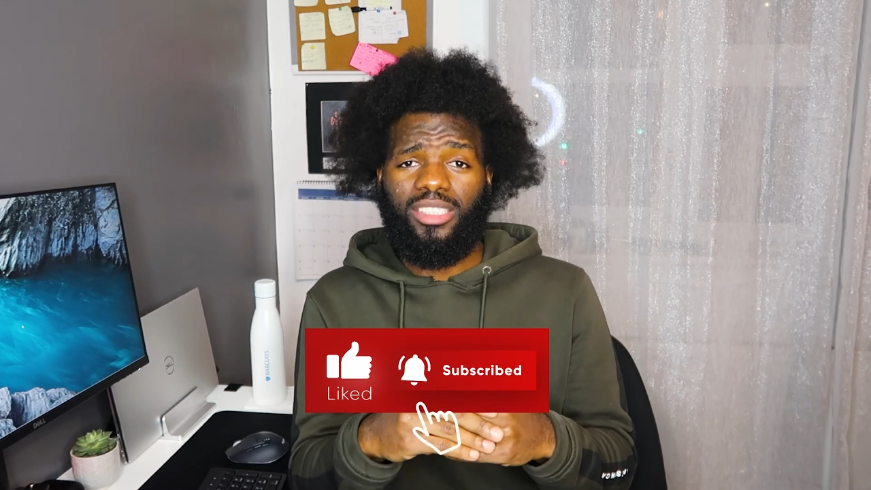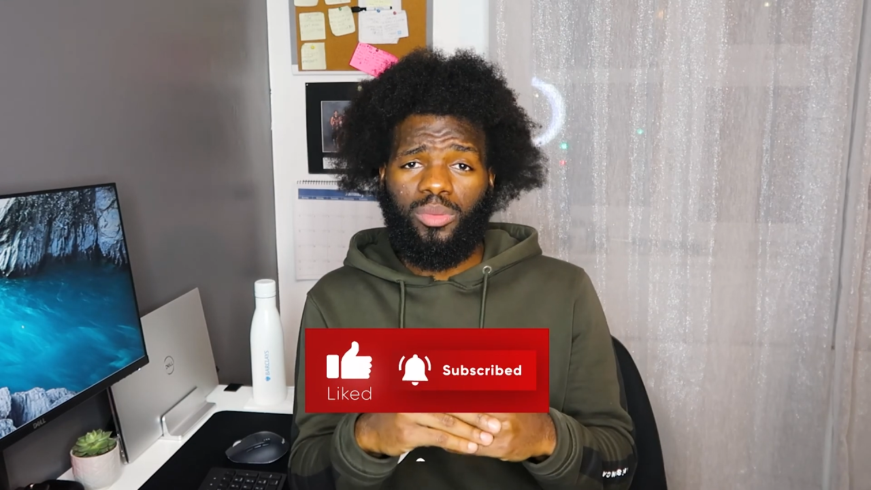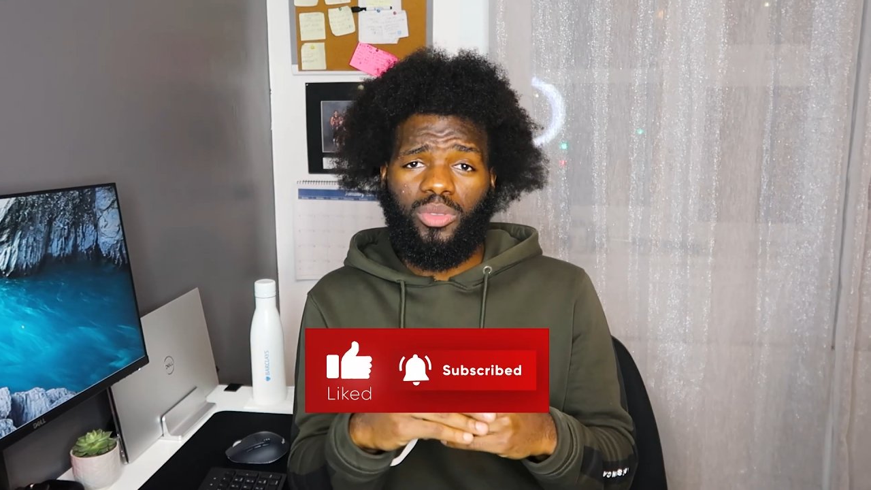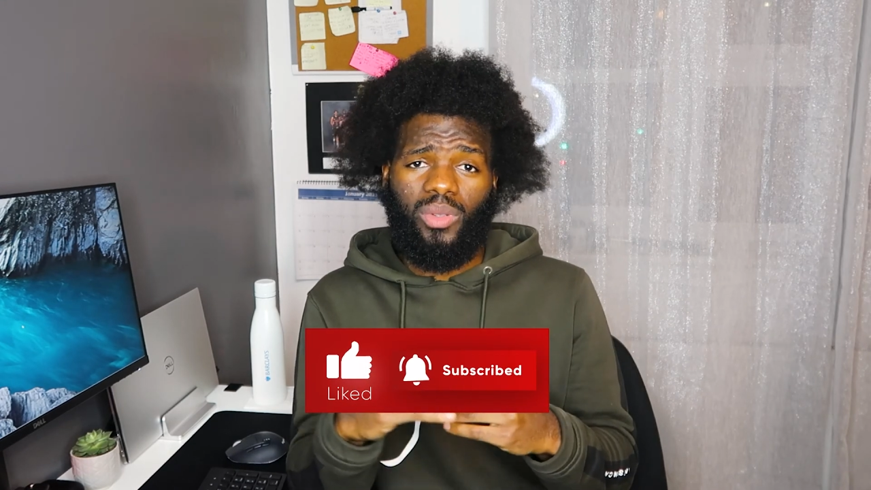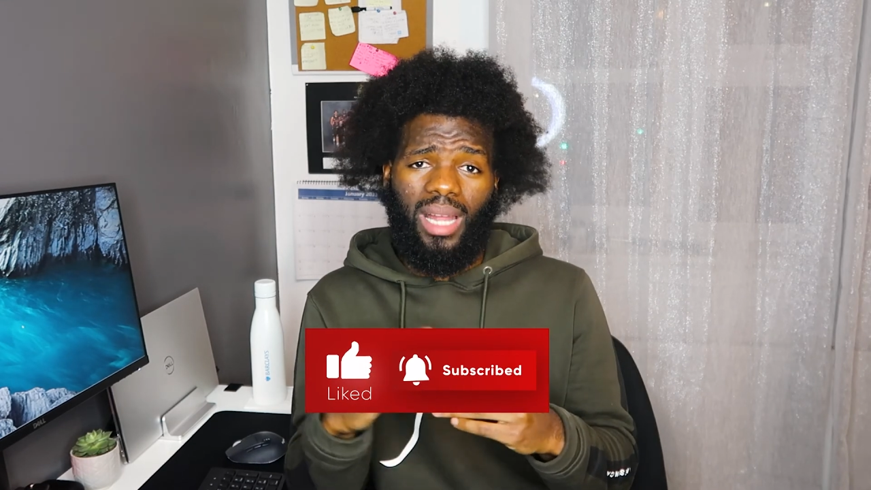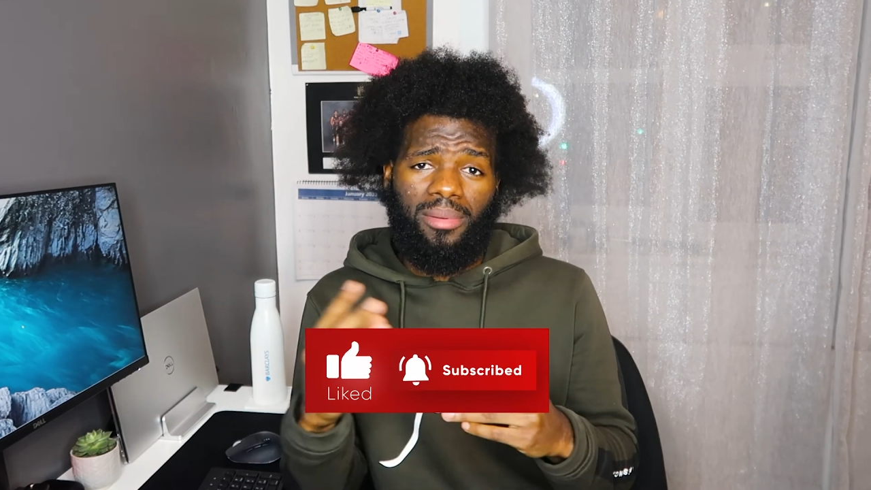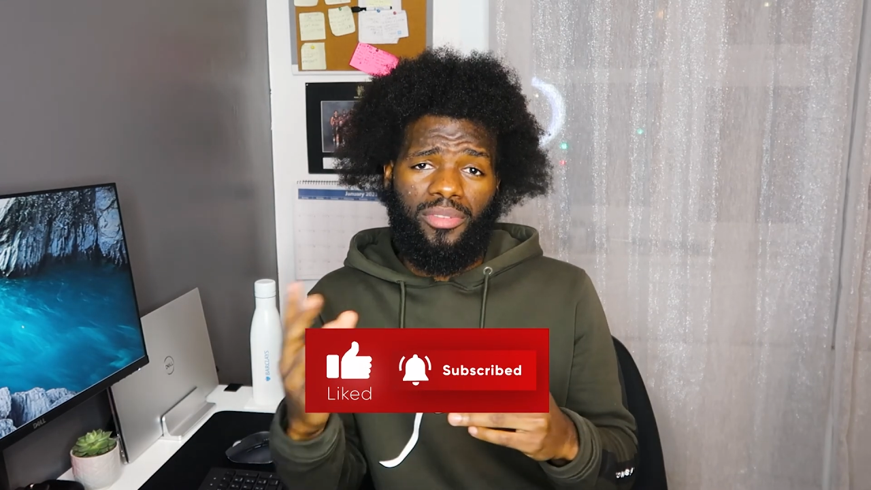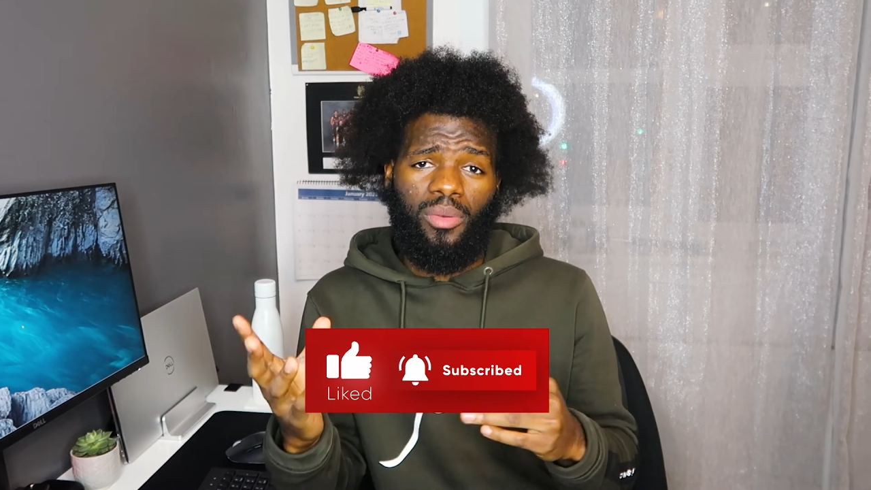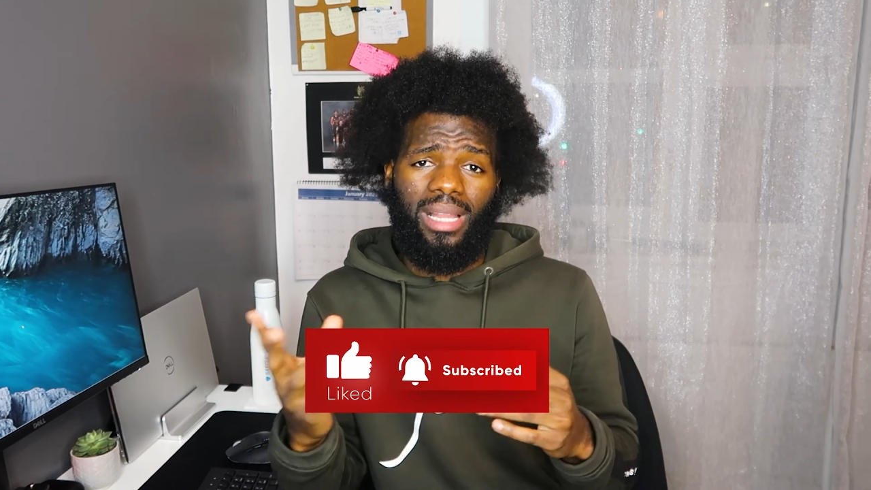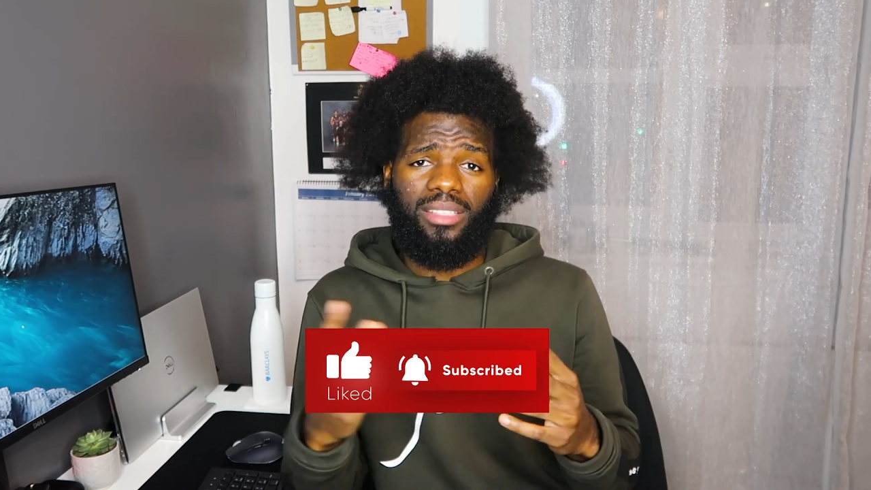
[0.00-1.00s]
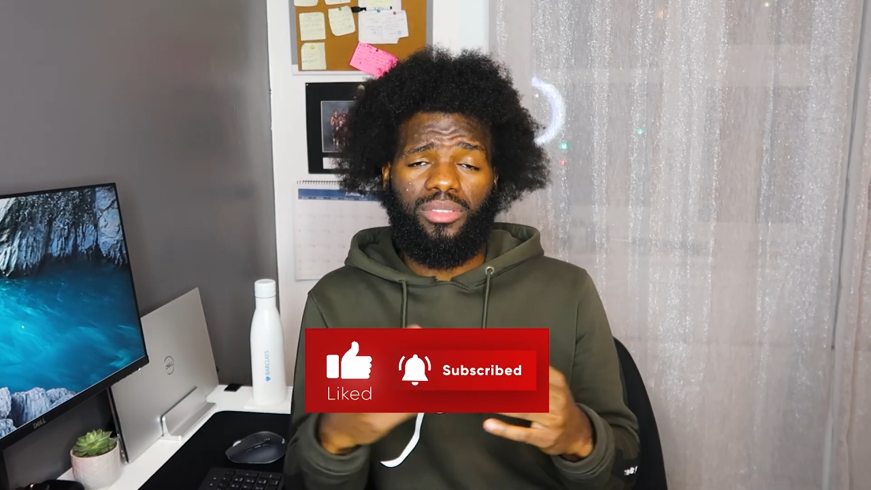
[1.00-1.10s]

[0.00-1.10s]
subscribe if you would like